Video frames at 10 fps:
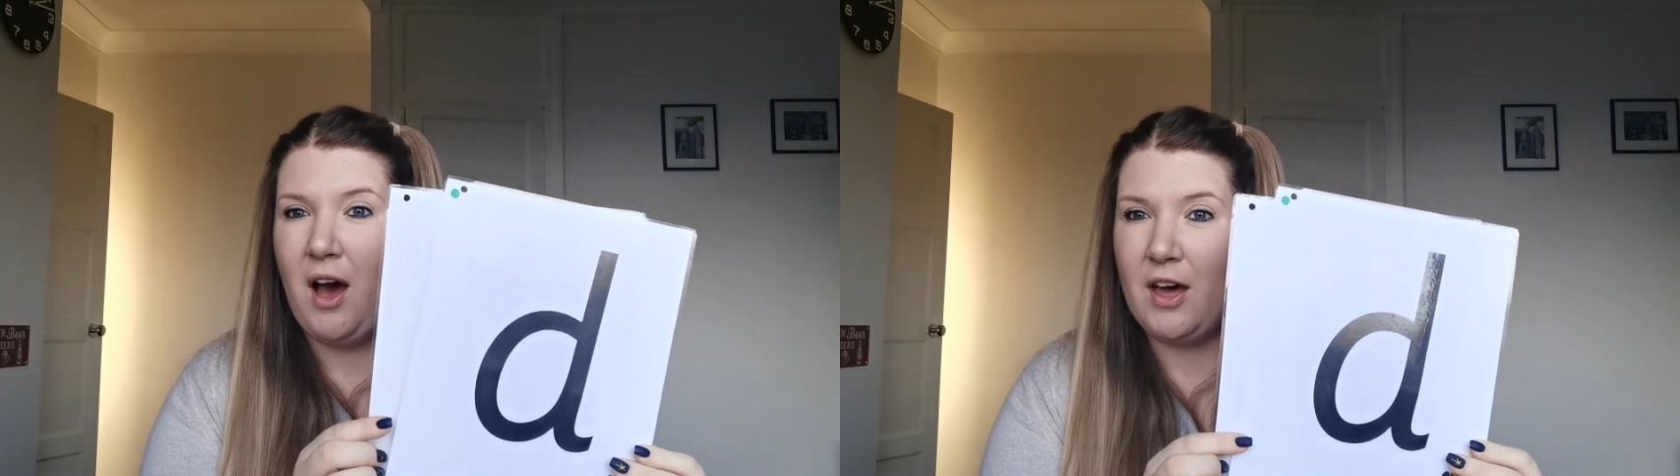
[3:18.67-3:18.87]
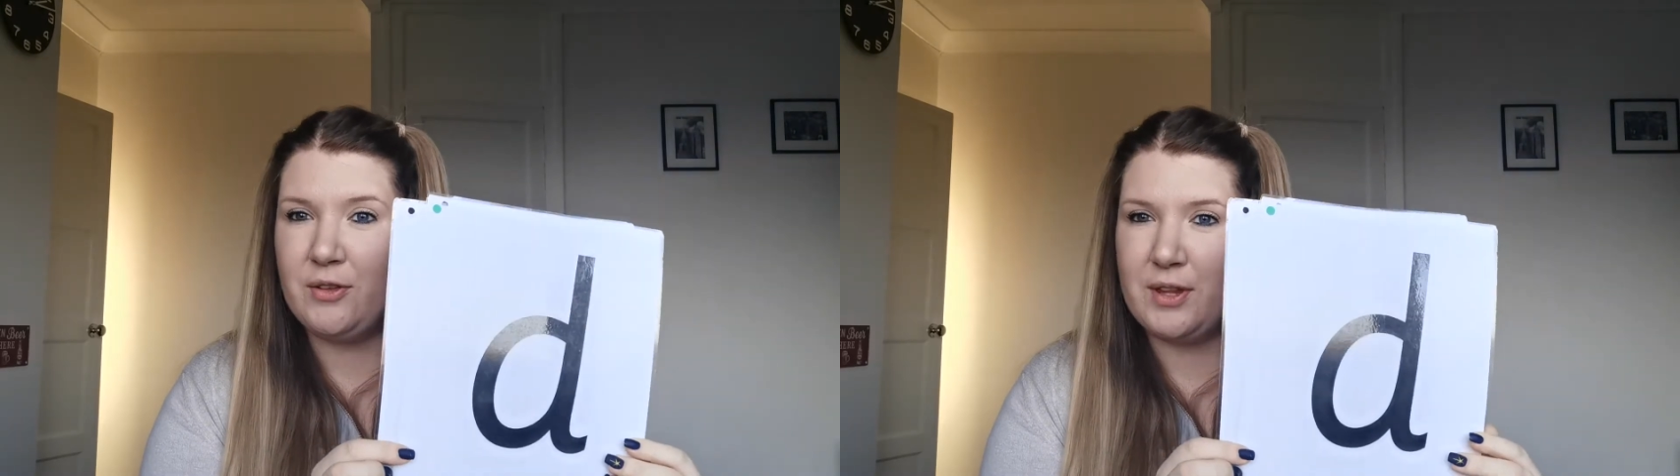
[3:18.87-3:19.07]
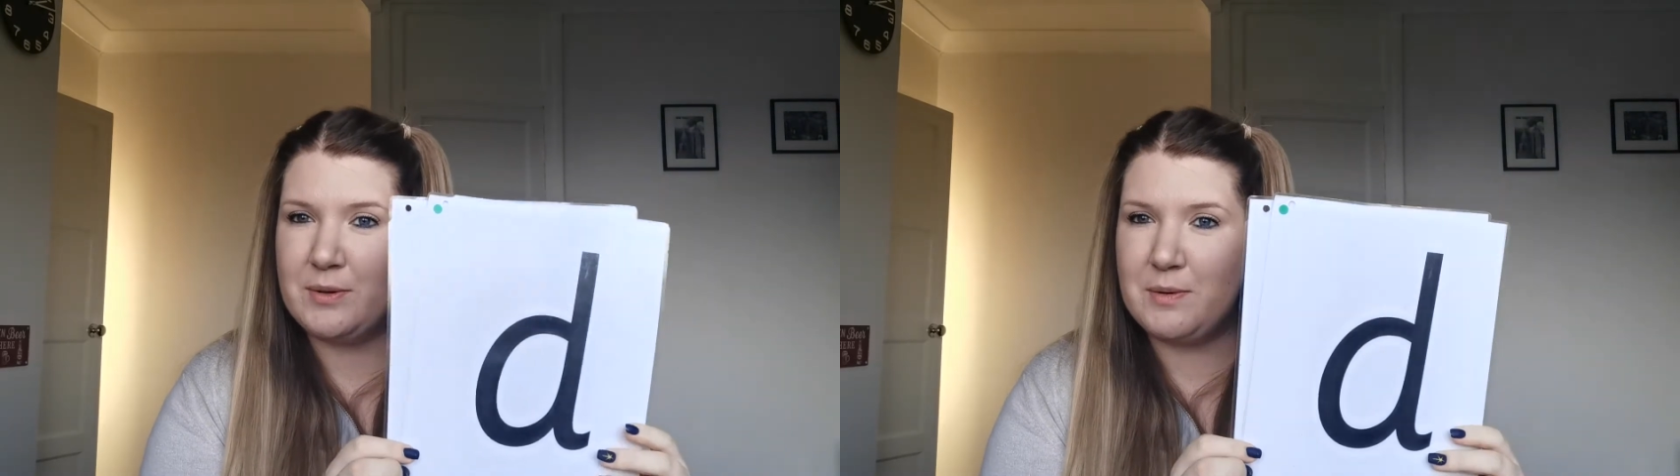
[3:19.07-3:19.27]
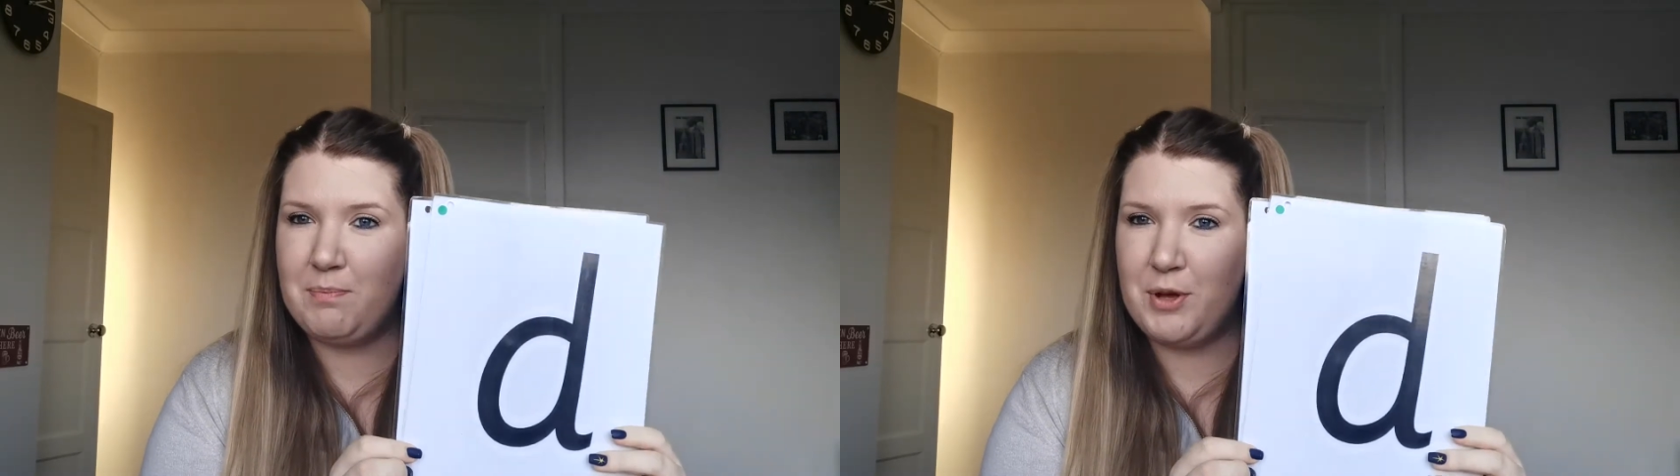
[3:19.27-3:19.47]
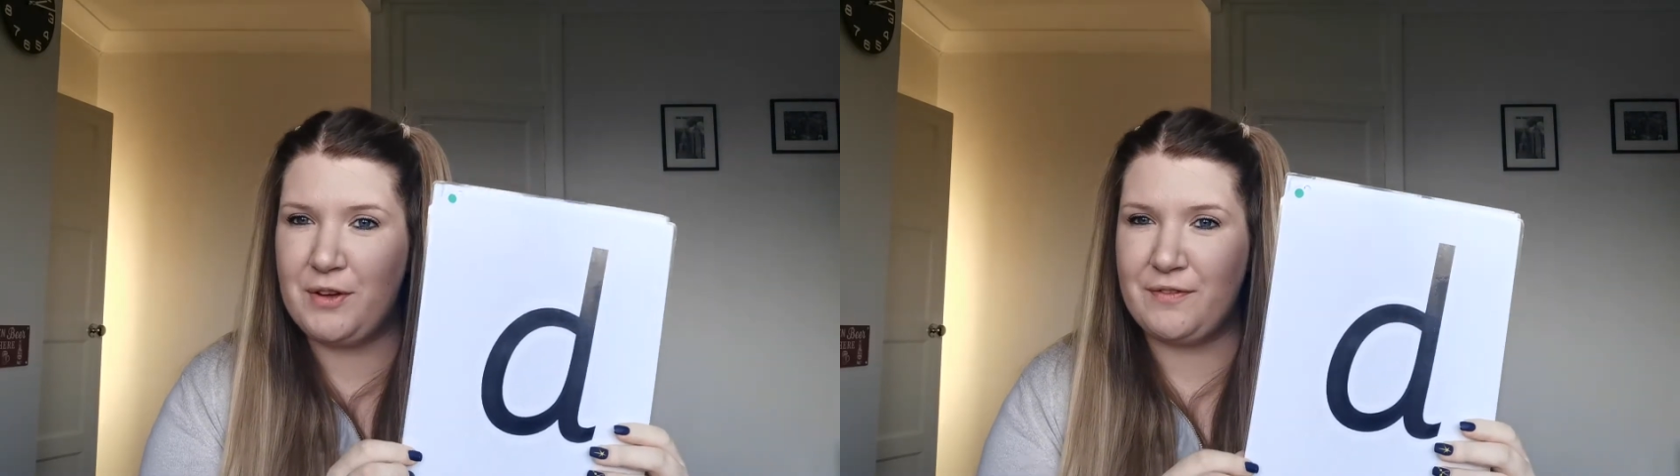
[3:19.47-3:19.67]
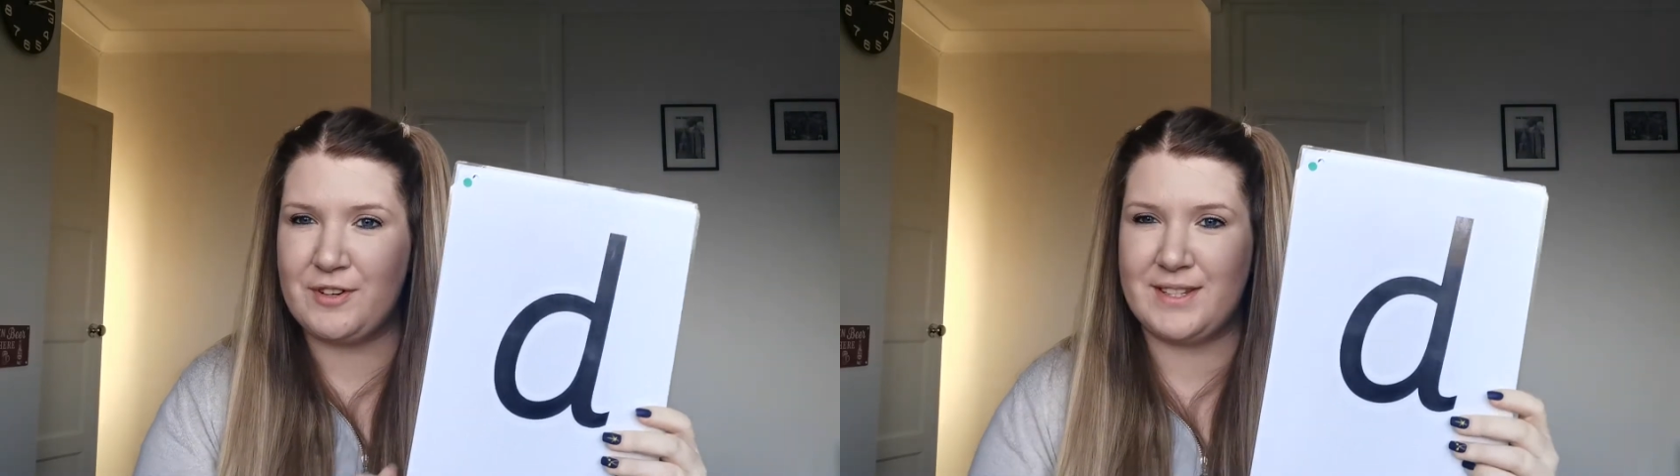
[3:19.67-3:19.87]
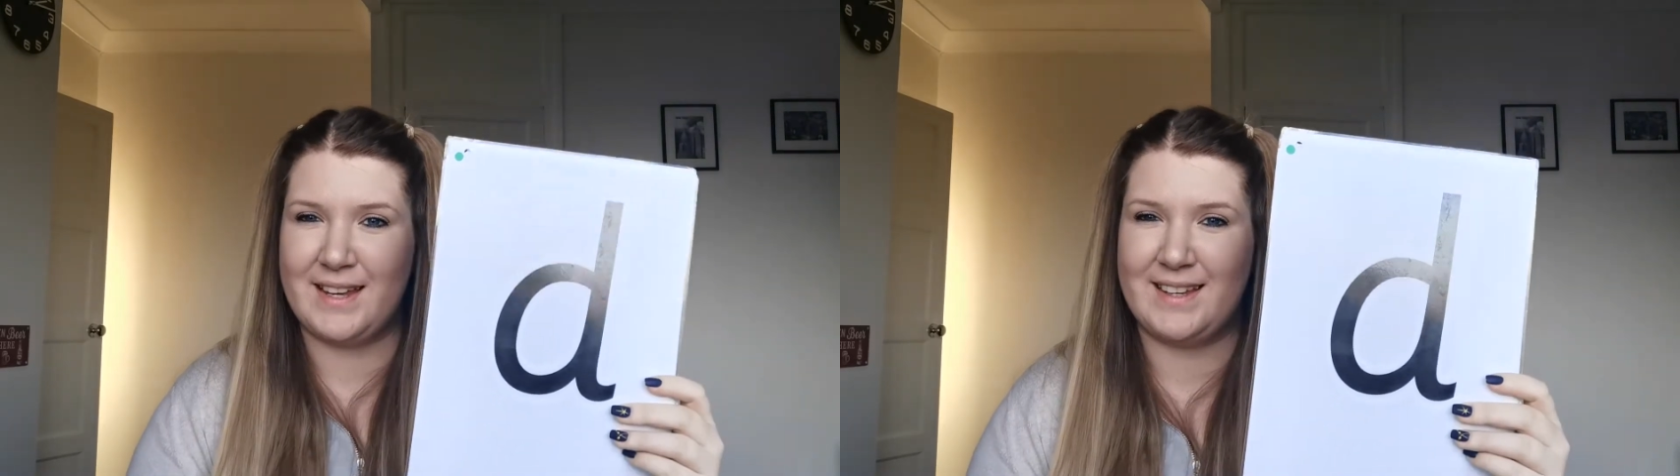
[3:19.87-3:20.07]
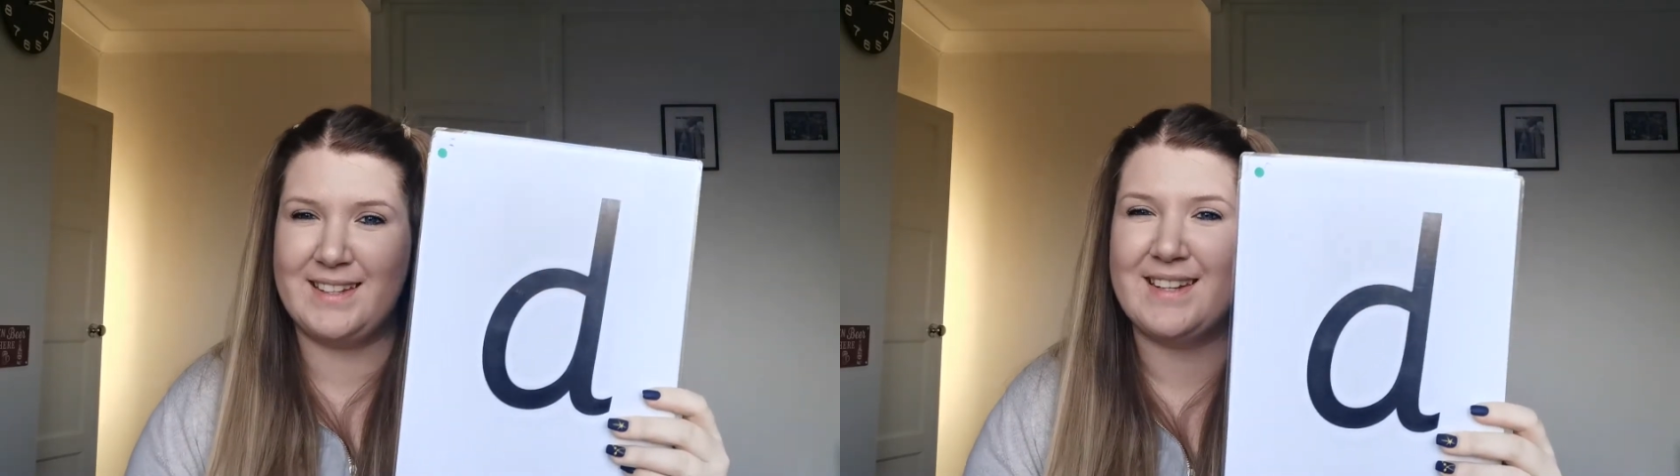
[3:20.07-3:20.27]
I thought that was a B for a
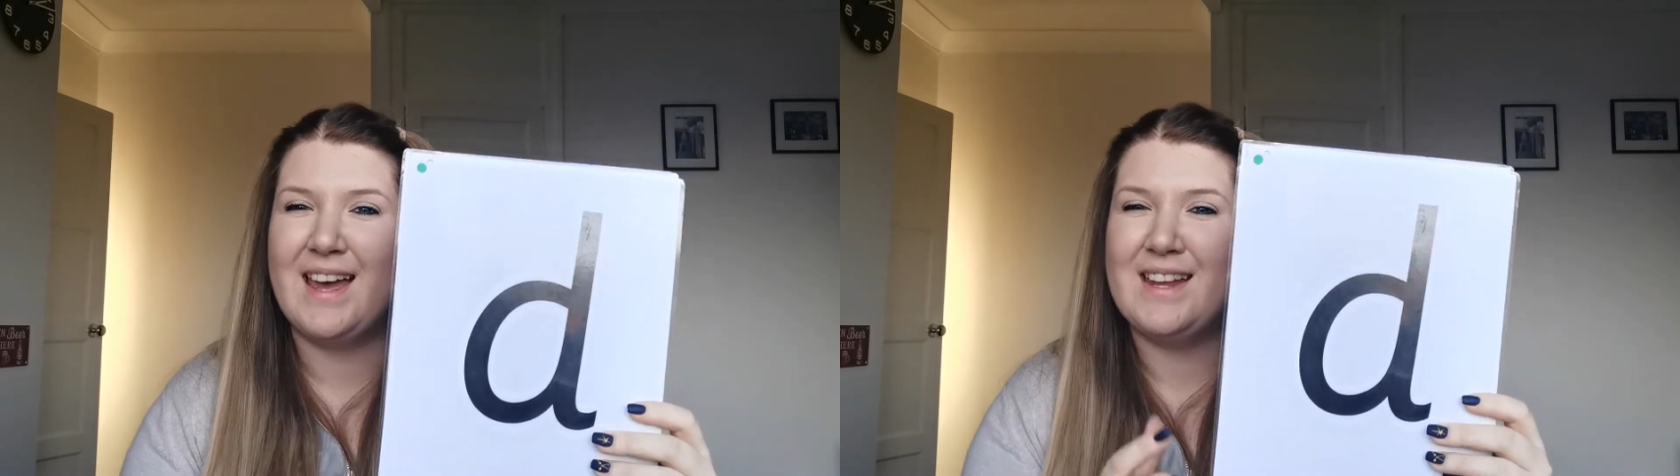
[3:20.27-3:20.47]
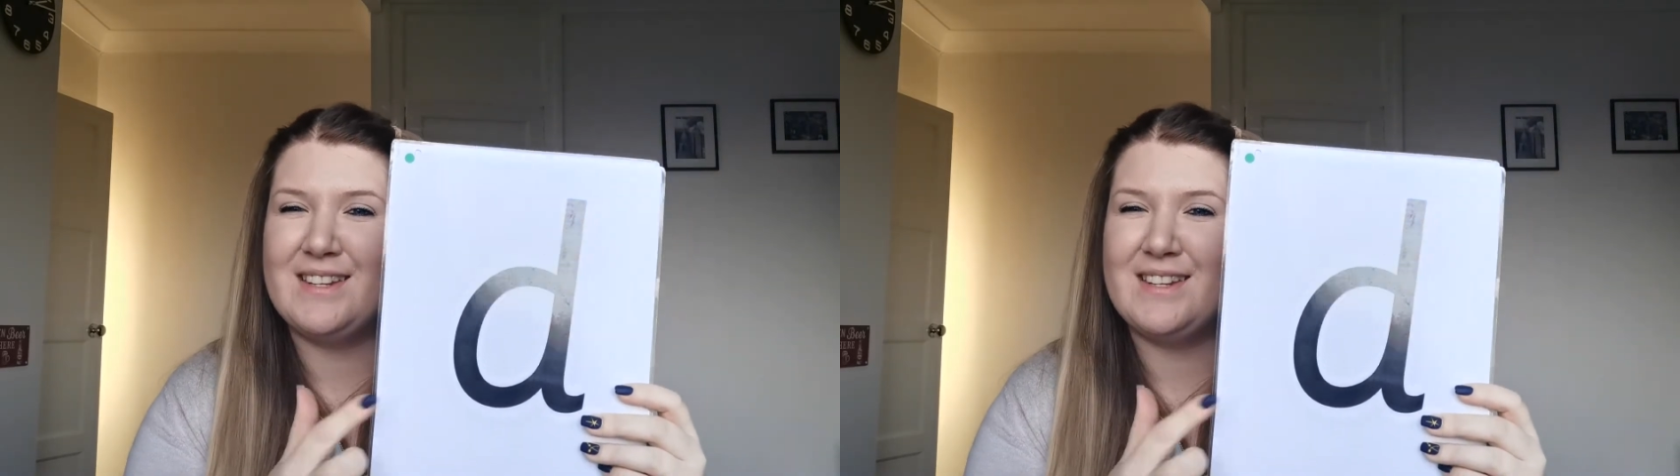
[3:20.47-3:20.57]
second.